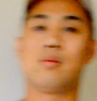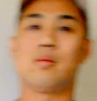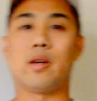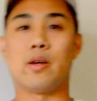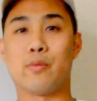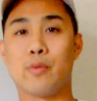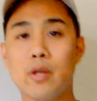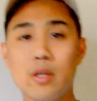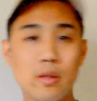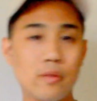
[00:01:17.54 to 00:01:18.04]
And
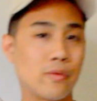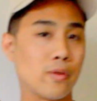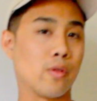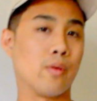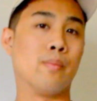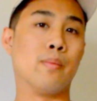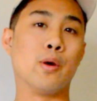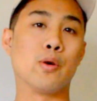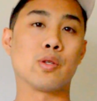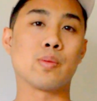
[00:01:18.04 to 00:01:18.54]
really, for the
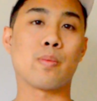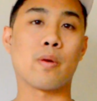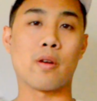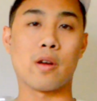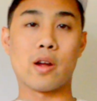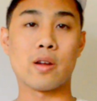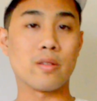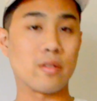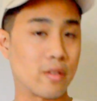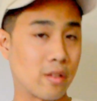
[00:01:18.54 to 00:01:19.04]
most part,
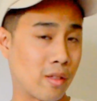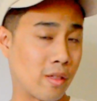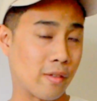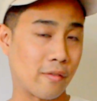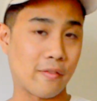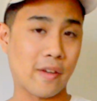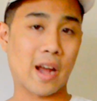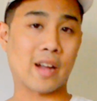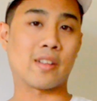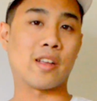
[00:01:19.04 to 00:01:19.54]
other than the
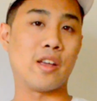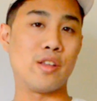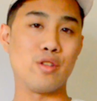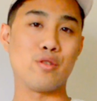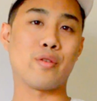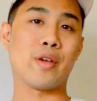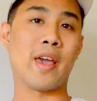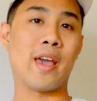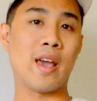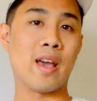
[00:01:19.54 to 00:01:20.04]
fact that you
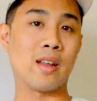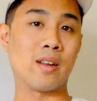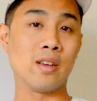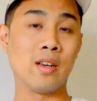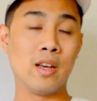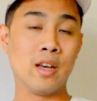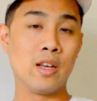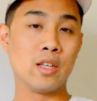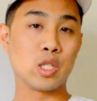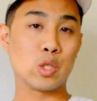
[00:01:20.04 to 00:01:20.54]
can't
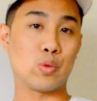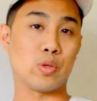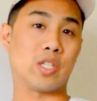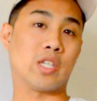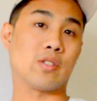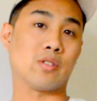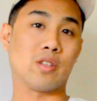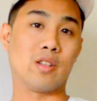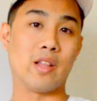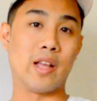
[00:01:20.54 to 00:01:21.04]
switch
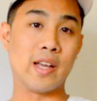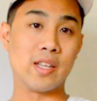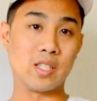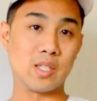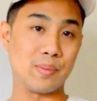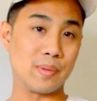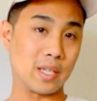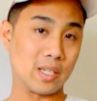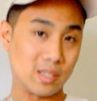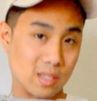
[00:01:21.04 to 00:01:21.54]
out the lens
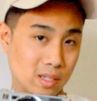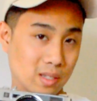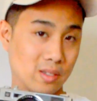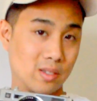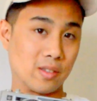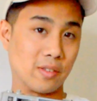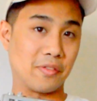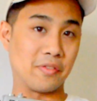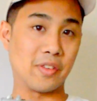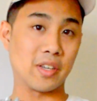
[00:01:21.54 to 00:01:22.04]
because this is
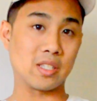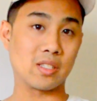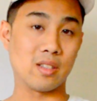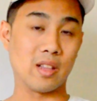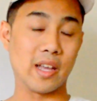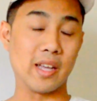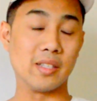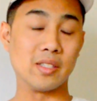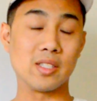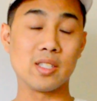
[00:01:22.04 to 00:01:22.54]
a fixed
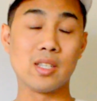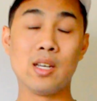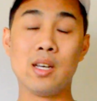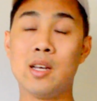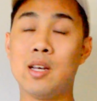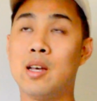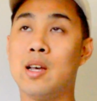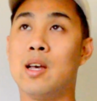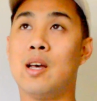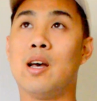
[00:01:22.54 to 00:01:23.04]
lens,
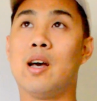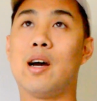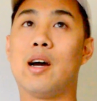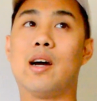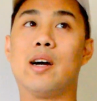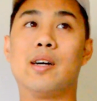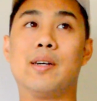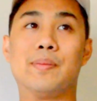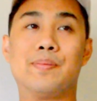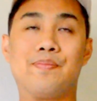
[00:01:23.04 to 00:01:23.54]

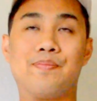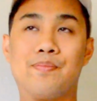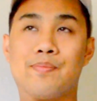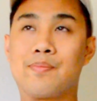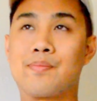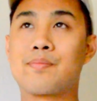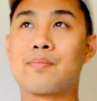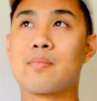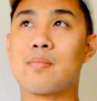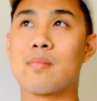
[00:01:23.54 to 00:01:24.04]

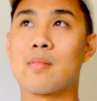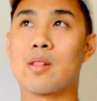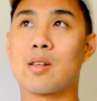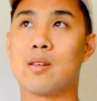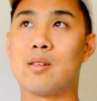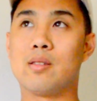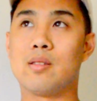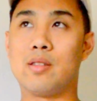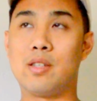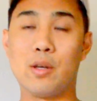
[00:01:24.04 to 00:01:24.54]

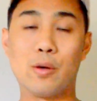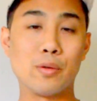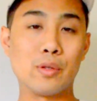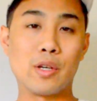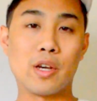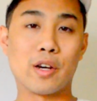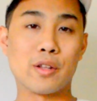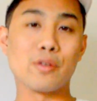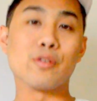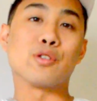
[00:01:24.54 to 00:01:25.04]
the only
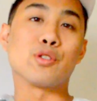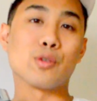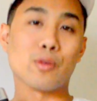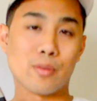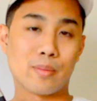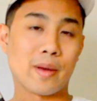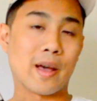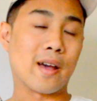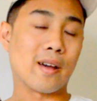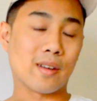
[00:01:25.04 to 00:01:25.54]
other
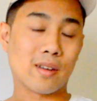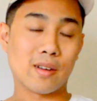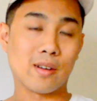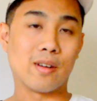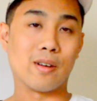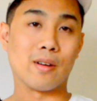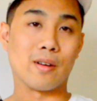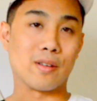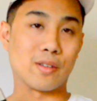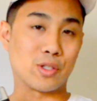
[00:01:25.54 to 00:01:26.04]

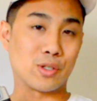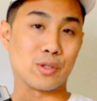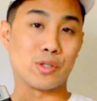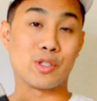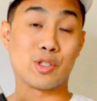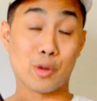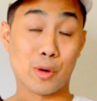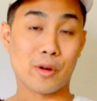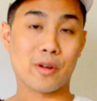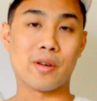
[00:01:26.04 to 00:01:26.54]

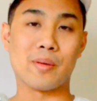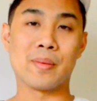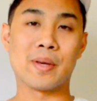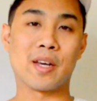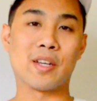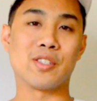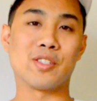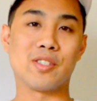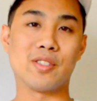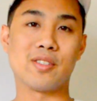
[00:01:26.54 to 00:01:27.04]
shortcoming,
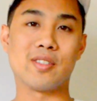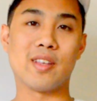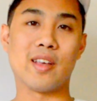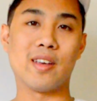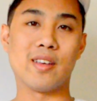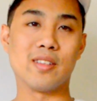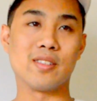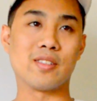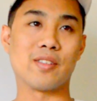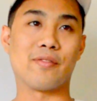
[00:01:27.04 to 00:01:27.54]
I should say,
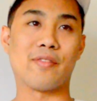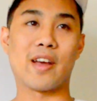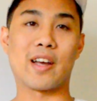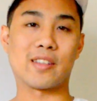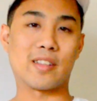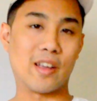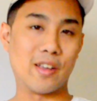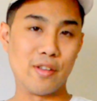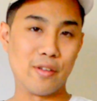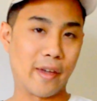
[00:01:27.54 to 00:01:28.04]
is the fact
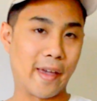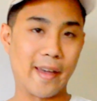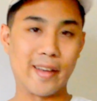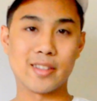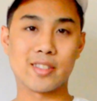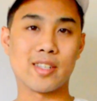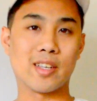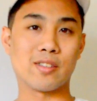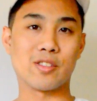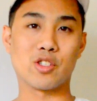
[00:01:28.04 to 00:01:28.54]
that you can't
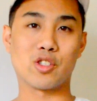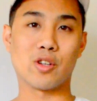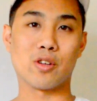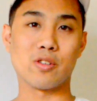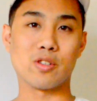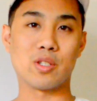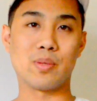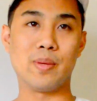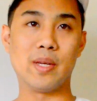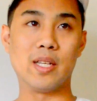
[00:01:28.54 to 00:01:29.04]
set the shutter
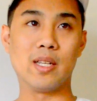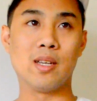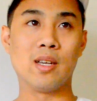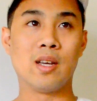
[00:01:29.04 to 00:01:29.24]
speed.